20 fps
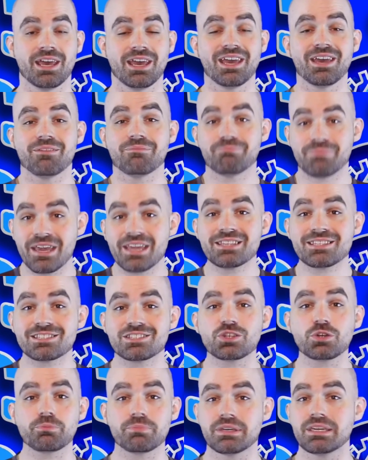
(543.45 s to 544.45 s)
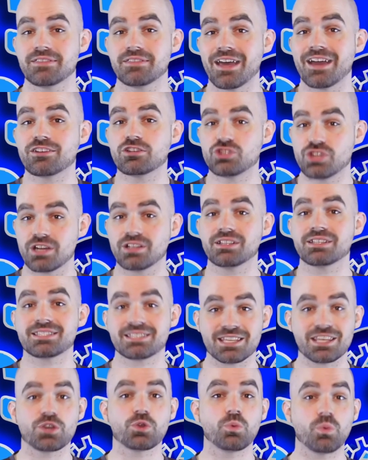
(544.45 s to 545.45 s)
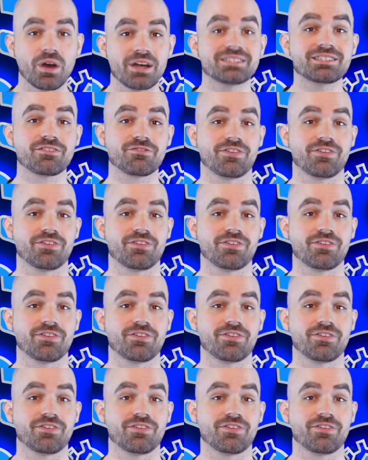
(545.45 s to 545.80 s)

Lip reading: It may still that jealousy was